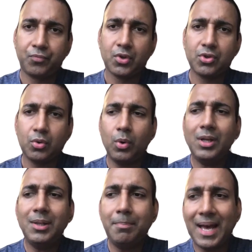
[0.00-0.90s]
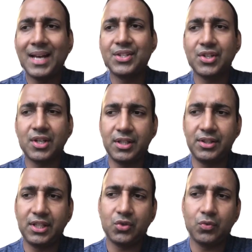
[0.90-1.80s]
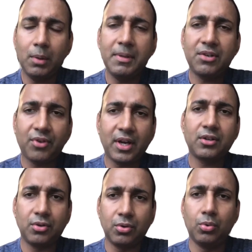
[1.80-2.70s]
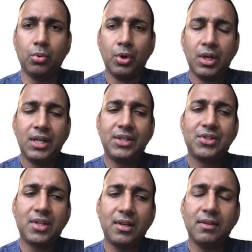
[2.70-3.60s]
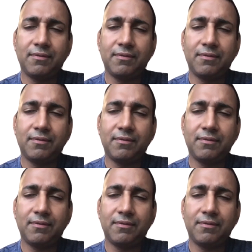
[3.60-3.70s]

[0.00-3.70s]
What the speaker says: So what the banks and other things will be trying to do is they'll